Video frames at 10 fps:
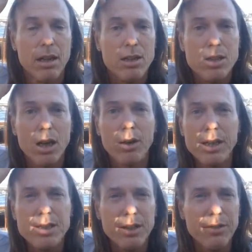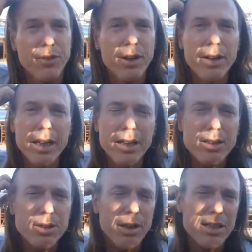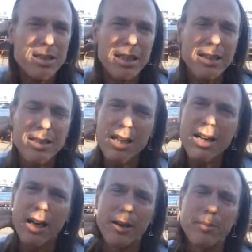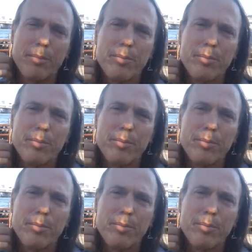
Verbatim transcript: So it's a very interesting time.